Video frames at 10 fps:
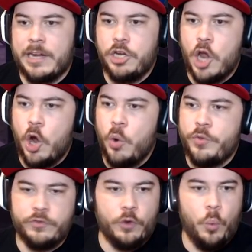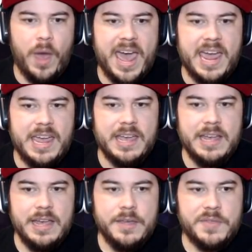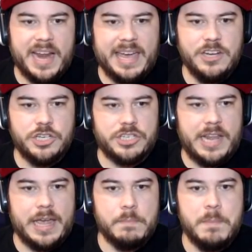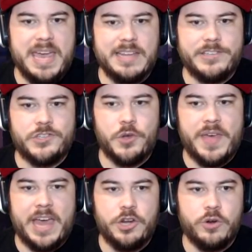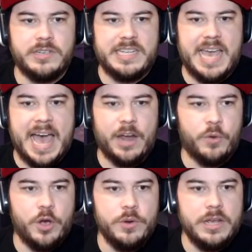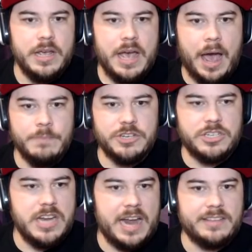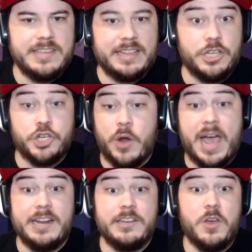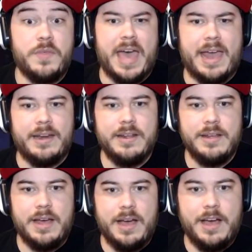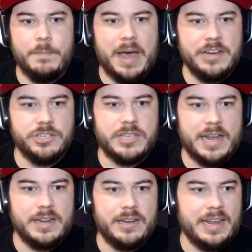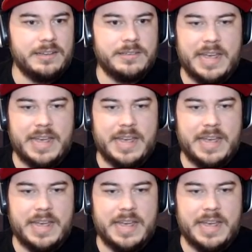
know there's a way that I can just, like, make it so that you're de-aggroed. I'm just not exactly sure how to do that. Um, I just gotta, like,